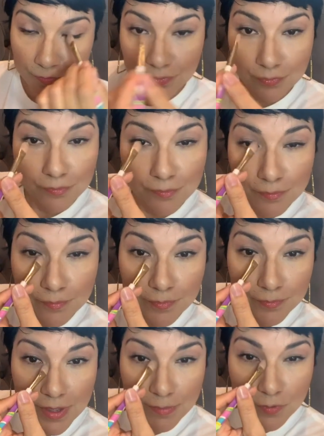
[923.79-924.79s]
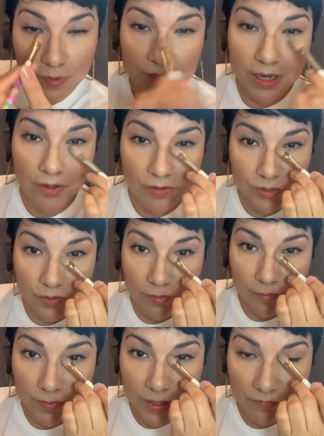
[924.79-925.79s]
Maybe one day I'll do it,
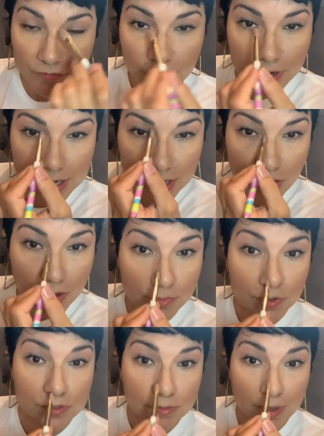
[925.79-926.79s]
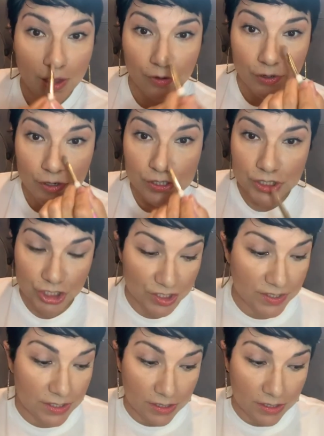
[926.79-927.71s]
but for right now I'm using powder just to